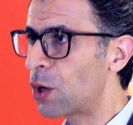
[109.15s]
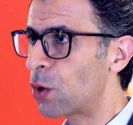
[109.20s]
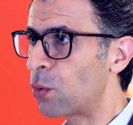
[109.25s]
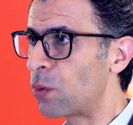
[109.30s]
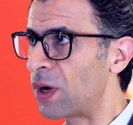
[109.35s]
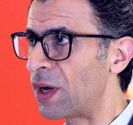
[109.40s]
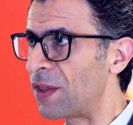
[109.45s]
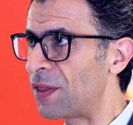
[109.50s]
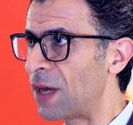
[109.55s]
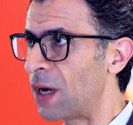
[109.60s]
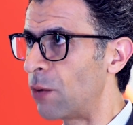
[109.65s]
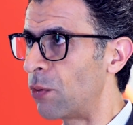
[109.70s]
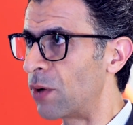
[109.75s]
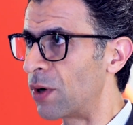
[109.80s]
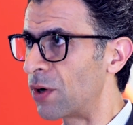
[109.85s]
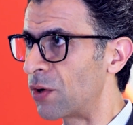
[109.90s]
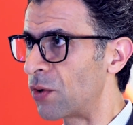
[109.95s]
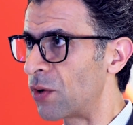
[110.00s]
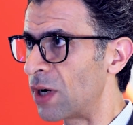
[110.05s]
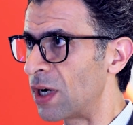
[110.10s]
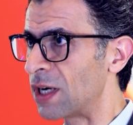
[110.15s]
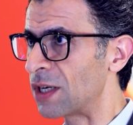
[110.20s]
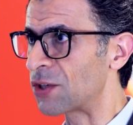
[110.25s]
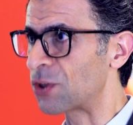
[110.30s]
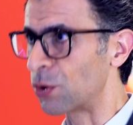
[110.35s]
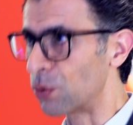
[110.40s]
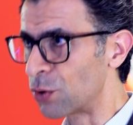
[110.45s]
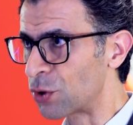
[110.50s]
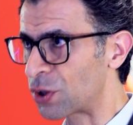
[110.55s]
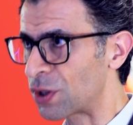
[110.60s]
with our
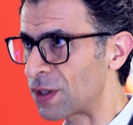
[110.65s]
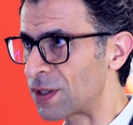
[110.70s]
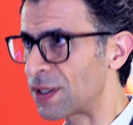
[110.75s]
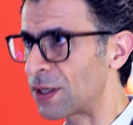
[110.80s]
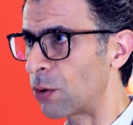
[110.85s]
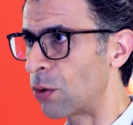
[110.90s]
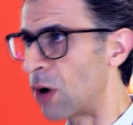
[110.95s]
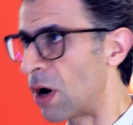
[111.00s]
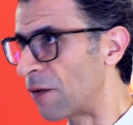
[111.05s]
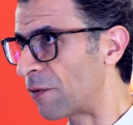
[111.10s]
solutions, our